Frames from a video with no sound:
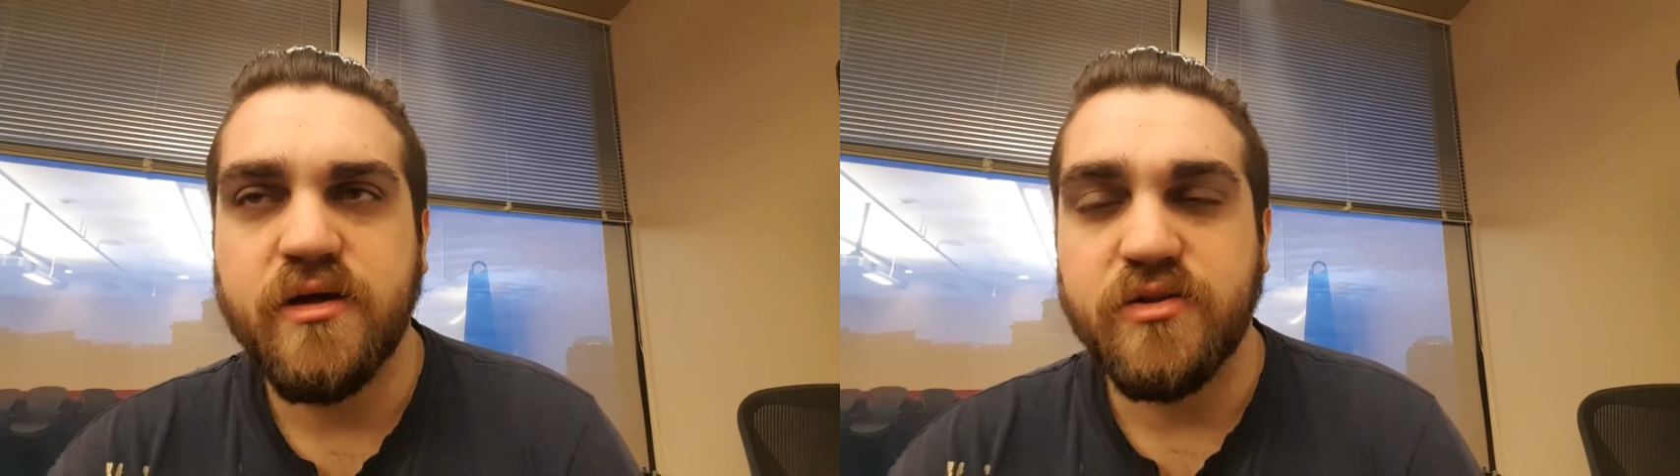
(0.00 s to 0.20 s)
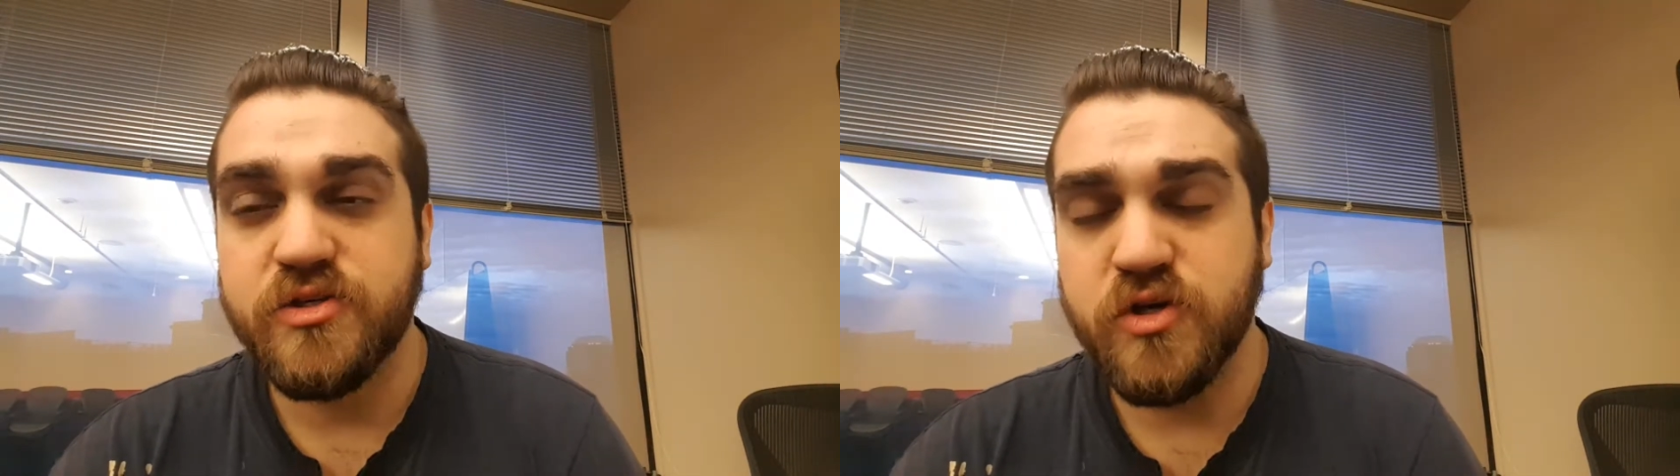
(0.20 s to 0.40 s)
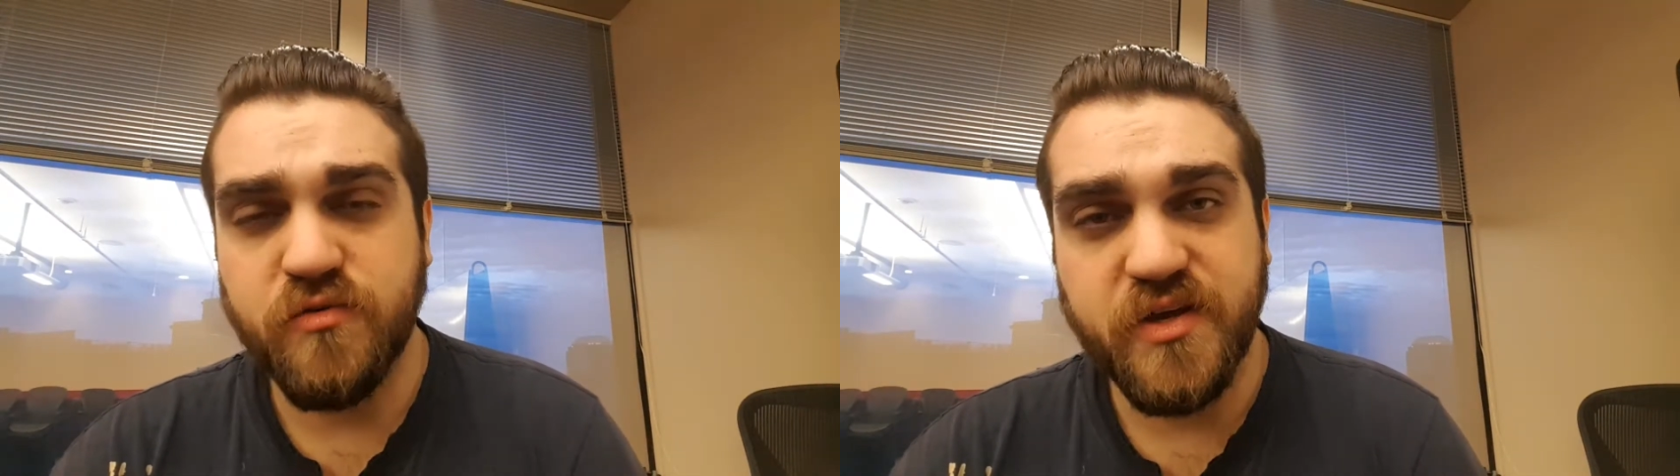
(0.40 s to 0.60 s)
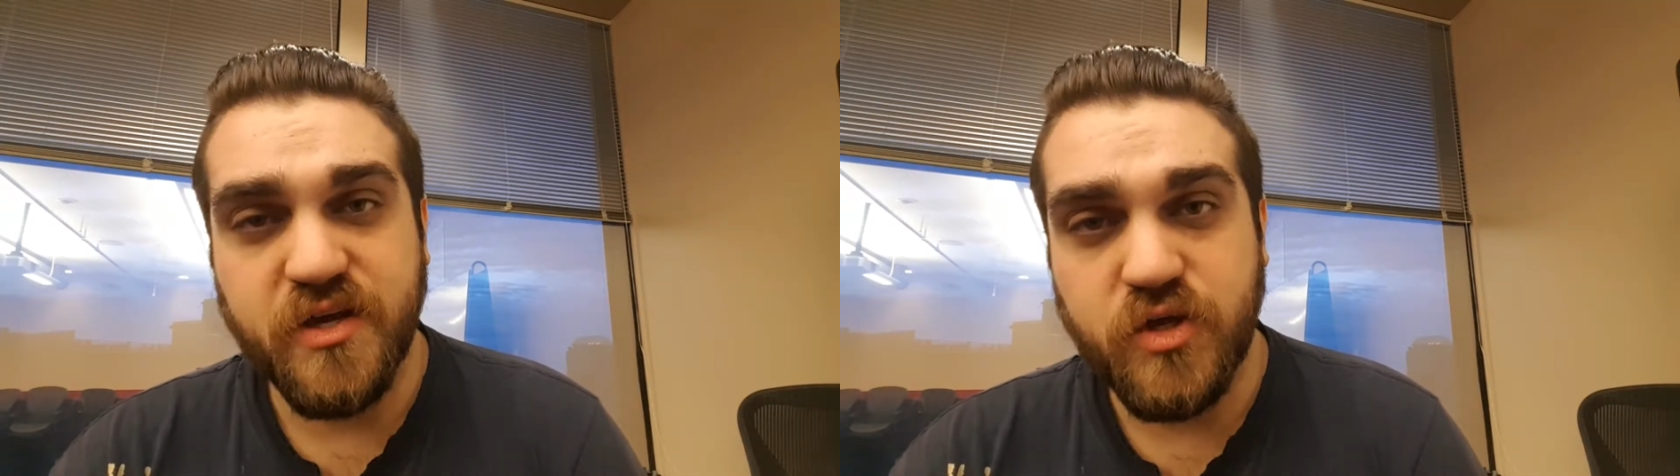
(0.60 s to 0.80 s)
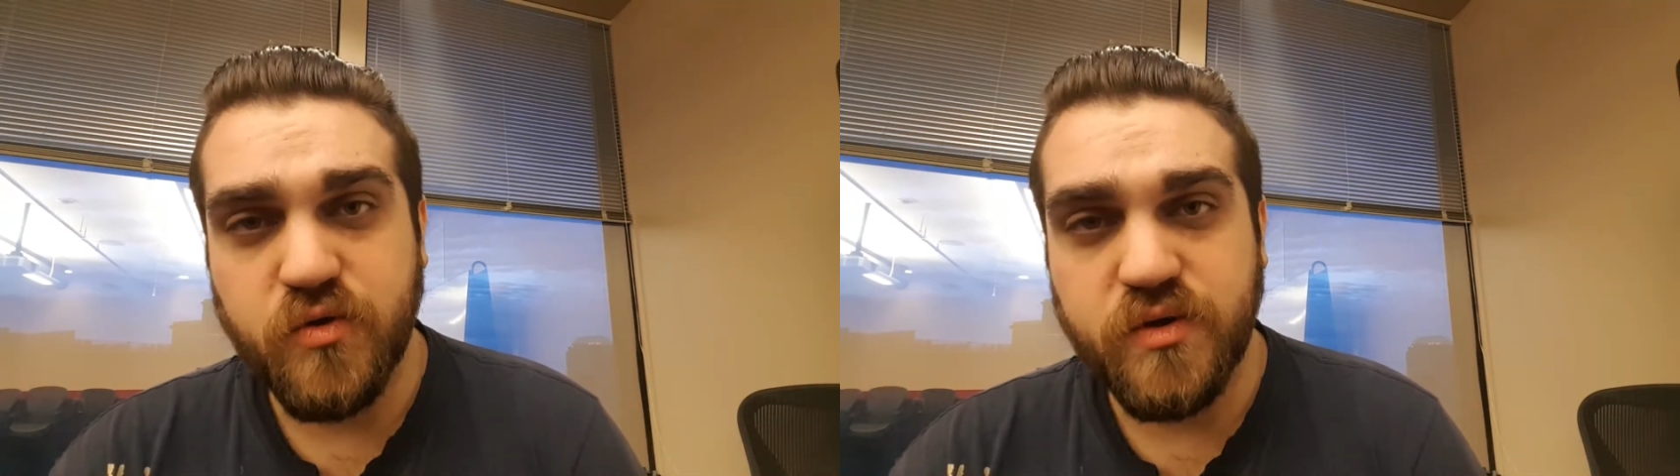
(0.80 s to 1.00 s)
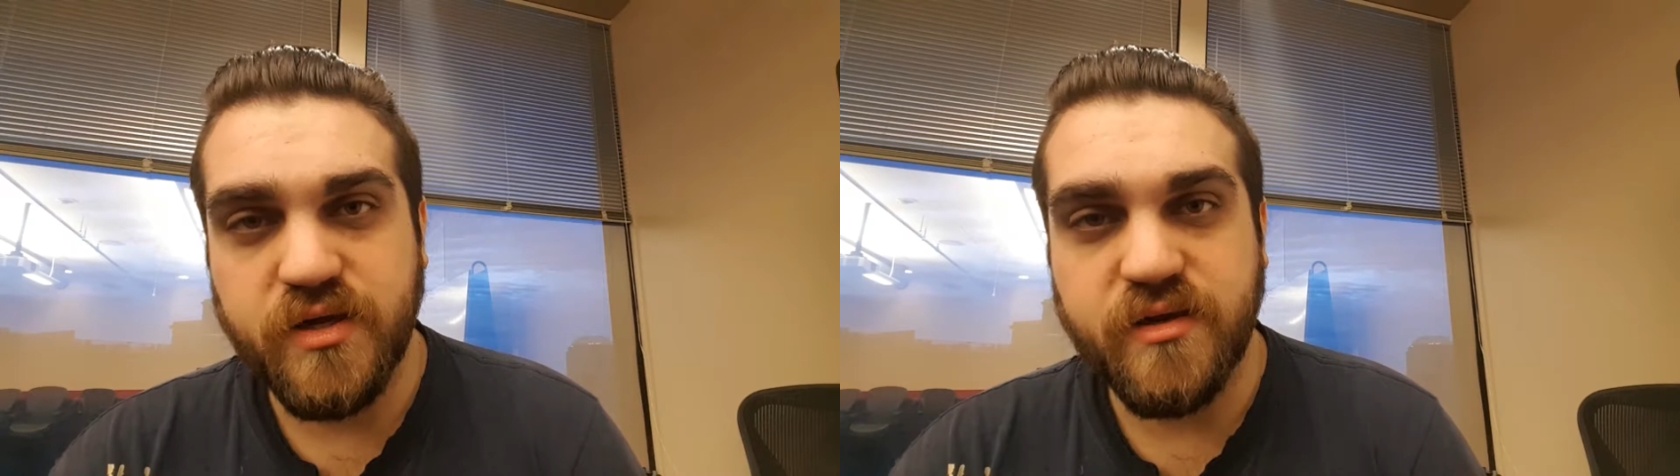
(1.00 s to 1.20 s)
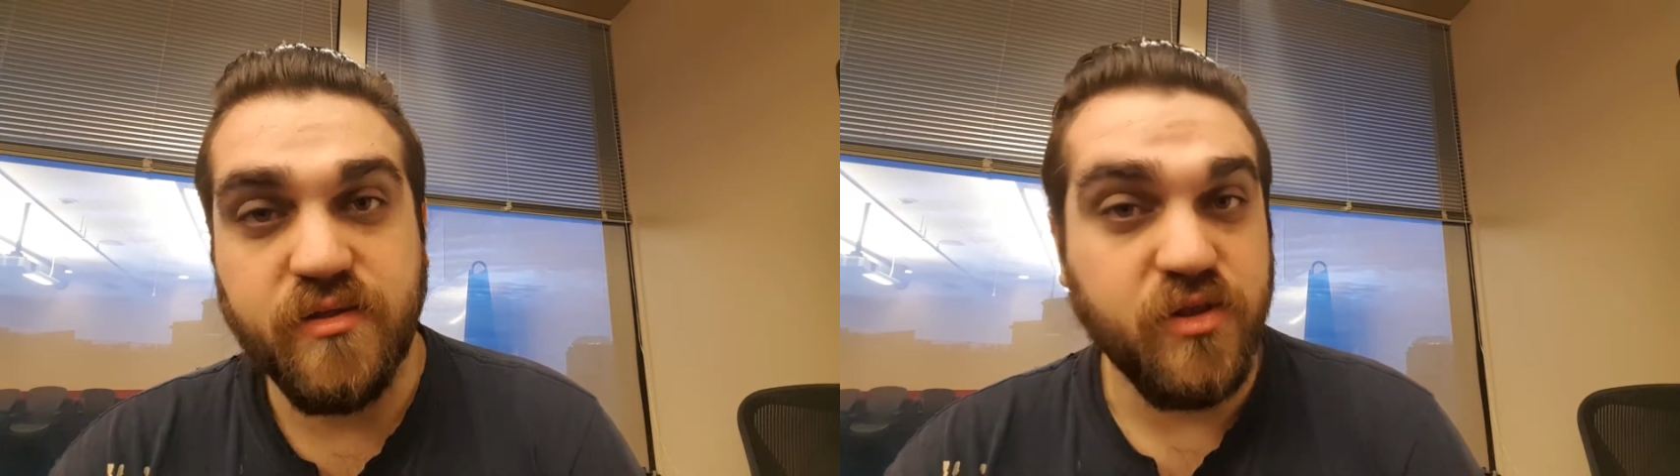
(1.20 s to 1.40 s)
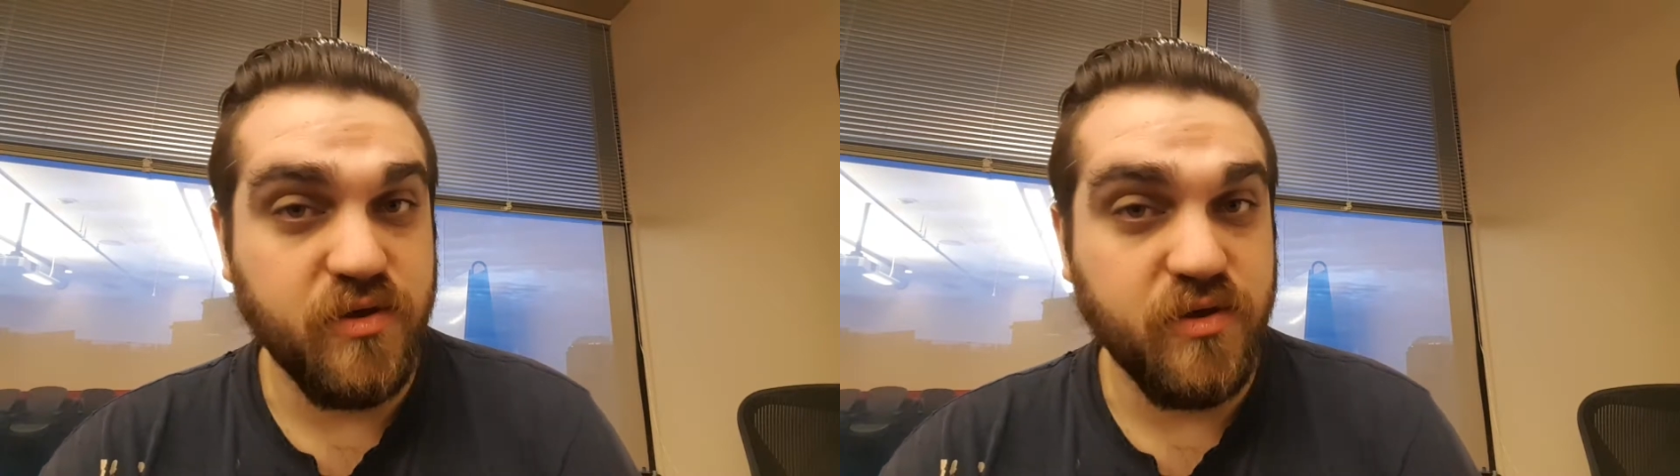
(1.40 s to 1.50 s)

the Soviet Union and the